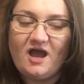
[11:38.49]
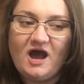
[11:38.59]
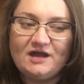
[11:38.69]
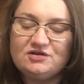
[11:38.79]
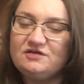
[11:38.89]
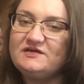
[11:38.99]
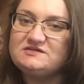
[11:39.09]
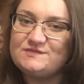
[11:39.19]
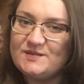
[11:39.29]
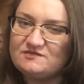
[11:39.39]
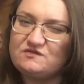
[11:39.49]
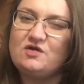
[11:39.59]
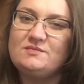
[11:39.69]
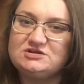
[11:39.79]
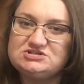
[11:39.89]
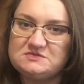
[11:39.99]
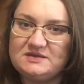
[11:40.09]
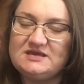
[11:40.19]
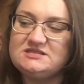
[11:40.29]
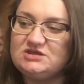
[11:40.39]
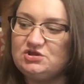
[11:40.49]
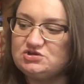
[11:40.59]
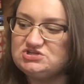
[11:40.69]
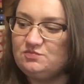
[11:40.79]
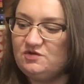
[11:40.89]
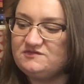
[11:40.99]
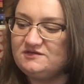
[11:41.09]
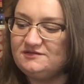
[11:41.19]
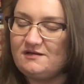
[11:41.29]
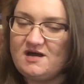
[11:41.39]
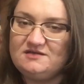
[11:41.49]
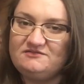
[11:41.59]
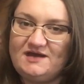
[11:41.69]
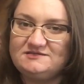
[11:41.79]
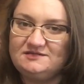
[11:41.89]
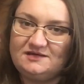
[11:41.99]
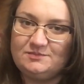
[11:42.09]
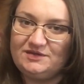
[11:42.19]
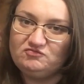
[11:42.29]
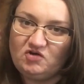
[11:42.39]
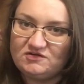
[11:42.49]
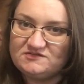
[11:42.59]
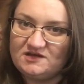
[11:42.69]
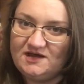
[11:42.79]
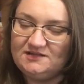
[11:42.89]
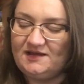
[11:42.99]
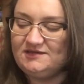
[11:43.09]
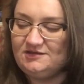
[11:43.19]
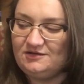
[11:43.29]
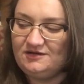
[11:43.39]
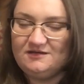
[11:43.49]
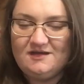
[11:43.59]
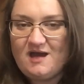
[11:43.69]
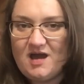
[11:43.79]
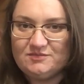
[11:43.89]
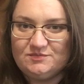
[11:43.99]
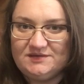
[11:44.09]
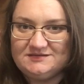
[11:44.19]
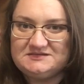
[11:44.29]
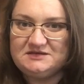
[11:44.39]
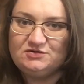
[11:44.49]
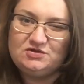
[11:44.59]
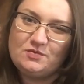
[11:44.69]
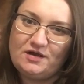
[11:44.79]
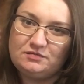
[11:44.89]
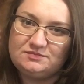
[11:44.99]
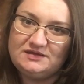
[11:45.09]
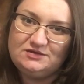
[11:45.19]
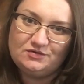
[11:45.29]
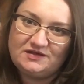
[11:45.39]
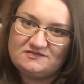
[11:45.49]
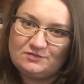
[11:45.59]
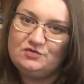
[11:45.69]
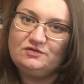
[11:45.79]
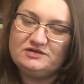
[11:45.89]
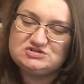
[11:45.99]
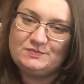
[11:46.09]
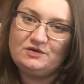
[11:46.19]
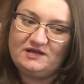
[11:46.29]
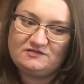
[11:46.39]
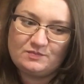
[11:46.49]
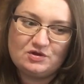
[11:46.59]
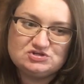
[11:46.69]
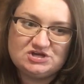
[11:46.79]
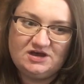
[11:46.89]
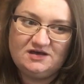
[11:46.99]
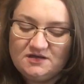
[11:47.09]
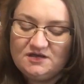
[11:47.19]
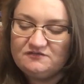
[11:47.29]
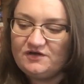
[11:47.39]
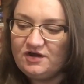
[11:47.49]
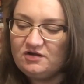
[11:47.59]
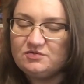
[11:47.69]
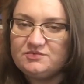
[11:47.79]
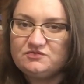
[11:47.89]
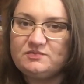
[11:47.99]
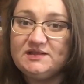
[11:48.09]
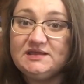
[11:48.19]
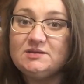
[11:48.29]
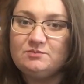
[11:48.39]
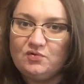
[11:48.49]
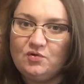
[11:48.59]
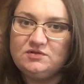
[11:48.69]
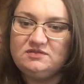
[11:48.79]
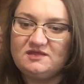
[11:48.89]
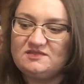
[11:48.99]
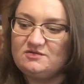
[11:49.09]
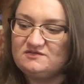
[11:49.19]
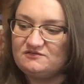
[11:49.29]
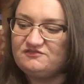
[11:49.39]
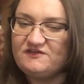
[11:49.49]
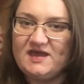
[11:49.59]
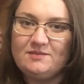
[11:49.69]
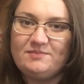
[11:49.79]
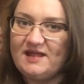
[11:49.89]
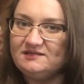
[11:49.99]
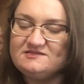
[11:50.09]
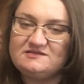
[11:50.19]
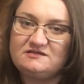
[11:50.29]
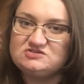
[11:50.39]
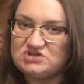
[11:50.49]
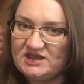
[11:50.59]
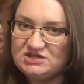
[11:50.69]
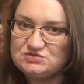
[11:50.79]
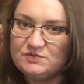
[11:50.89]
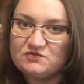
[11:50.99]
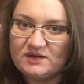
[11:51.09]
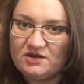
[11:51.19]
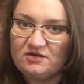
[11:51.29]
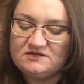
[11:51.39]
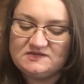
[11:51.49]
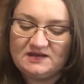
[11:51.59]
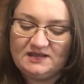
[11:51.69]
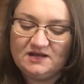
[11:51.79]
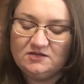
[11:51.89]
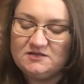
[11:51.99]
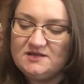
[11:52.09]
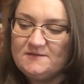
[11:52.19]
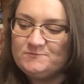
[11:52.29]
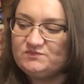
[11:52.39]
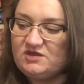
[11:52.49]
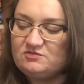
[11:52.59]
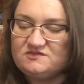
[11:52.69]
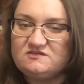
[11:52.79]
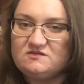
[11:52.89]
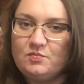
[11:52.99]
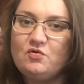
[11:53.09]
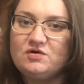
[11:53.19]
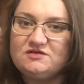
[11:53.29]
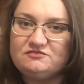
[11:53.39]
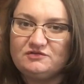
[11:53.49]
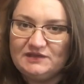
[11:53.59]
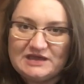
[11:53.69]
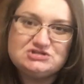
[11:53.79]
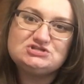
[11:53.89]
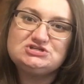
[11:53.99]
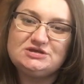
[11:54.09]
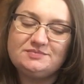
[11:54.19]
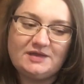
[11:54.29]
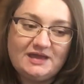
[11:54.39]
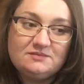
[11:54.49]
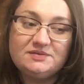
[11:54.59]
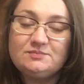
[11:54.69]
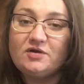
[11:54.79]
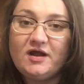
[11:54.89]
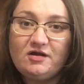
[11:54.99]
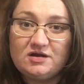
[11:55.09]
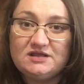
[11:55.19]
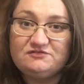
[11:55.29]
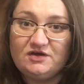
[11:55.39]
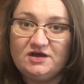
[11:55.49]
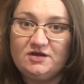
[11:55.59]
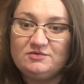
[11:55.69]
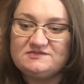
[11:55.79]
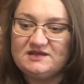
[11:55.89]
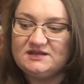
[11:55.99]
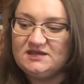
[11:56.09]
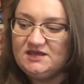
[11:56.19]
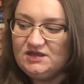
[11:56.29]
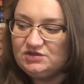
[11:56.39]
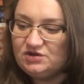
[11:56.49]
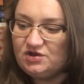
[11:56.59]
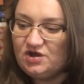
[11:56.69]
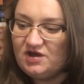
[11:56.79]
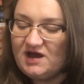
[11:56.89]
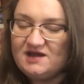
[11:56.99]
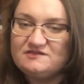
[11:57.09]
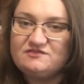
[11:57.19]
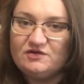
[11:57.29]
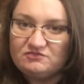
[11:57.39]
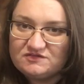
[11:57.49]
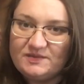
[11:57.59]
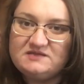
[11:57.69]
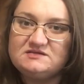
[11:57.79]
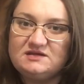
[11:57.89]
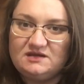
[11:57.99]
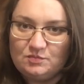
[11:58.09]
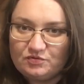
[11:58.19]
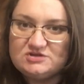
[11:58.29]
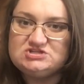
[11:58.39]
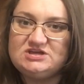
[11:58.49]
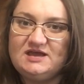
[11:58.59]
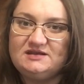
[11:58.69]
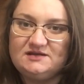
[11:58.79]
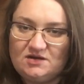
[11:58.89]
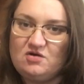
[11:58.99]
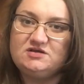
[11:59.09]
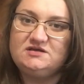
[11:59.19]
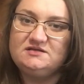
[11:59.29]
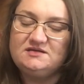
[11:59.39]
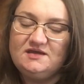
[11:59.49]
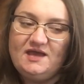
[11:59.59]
I don't know, that just meant so much to me that, she wasn't kind of acting like a big rock star, like, I'm a big deal, you work with me, you'll get some cool exposure. For her, it was really important that there was a fair balance exchange between her and Danielle, that it was a supportive relationship, and a big priority for her was that, her artist felt respected and appreciated and honored.